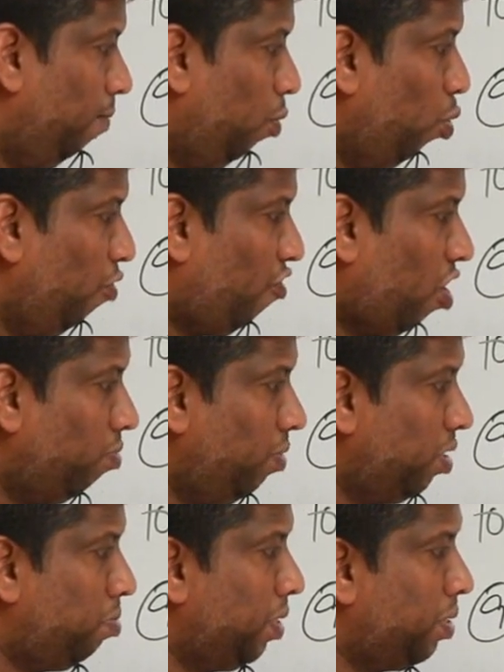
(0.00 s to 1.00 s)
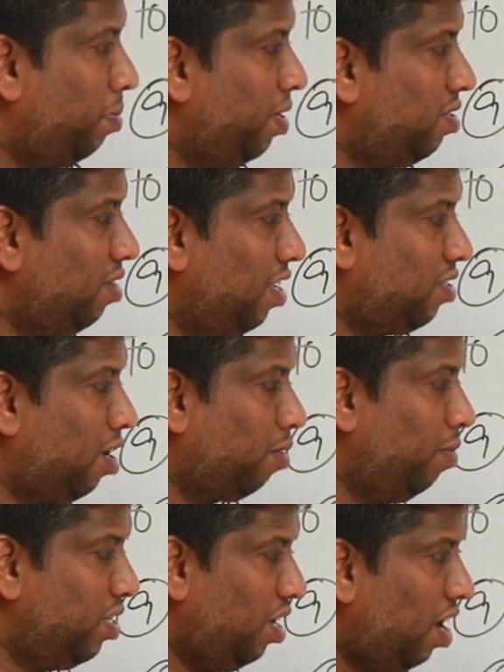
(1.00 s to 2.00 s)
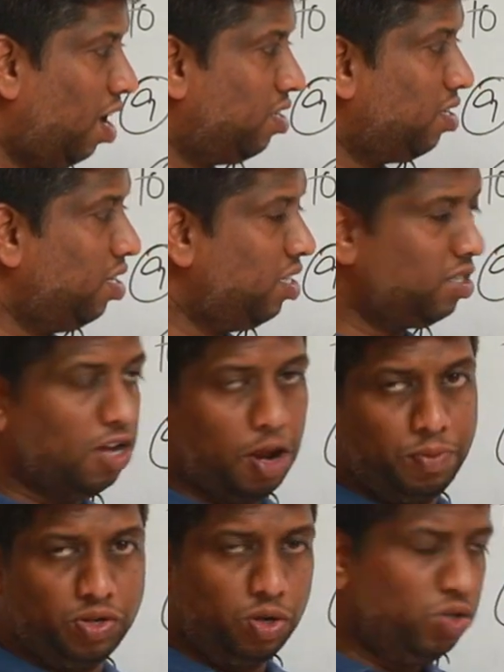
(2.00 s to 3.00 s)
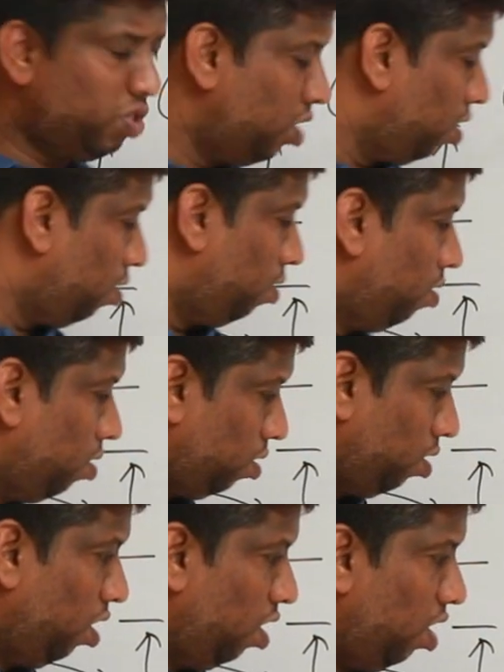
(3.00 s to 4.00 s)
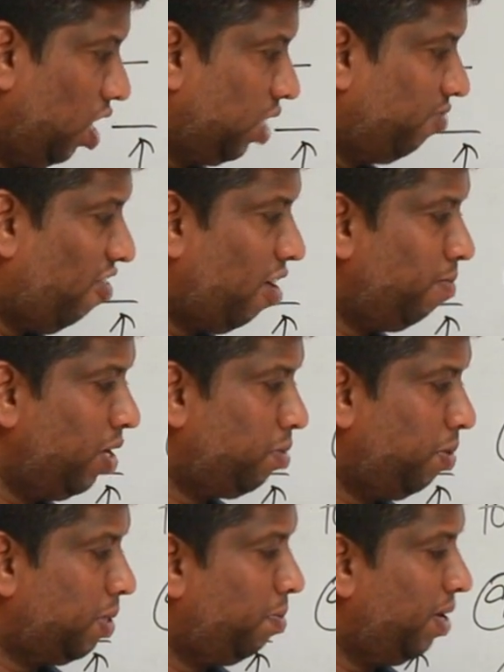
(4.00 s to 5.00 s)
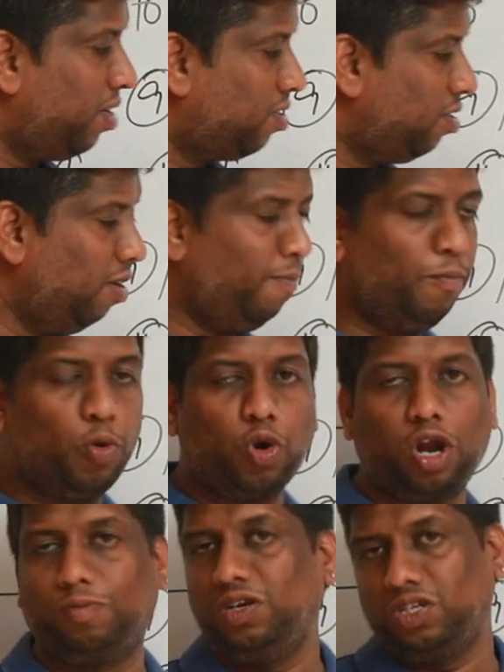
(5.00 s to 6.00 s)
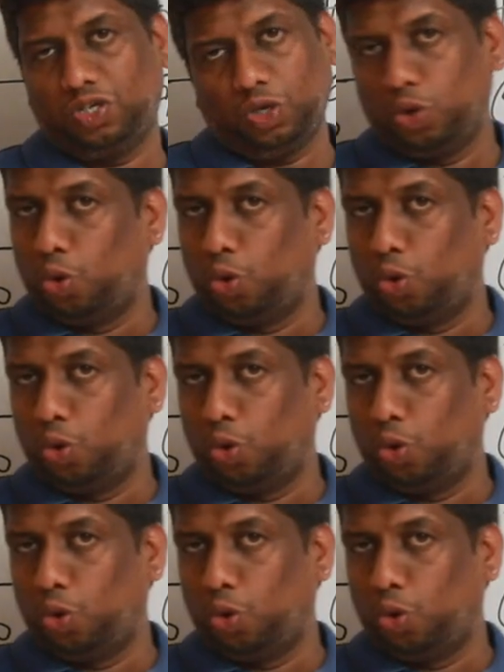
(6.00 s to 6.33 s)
More format specifiers, less arguments. Answer is garbage values. Less format specifiers, more arguments,